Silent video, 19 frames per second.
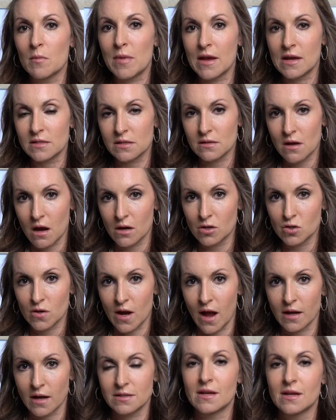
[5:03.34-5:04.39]
base
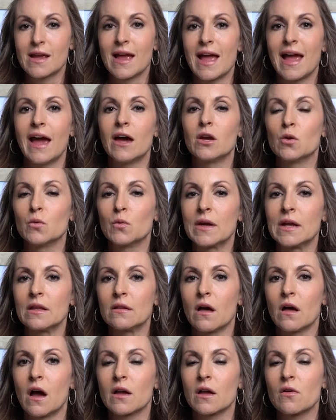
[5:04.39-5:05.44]
contract at a rate
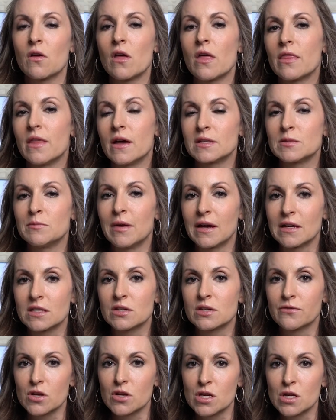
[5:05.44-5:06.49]
lock that's
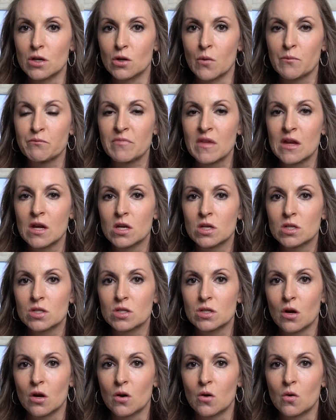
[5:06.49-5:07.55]
best for you.
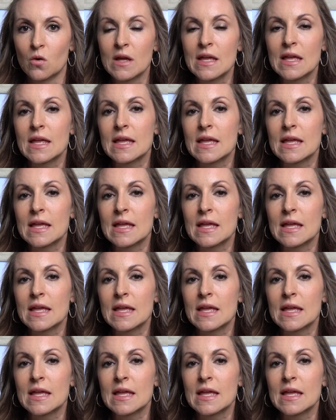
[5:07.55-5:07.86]
So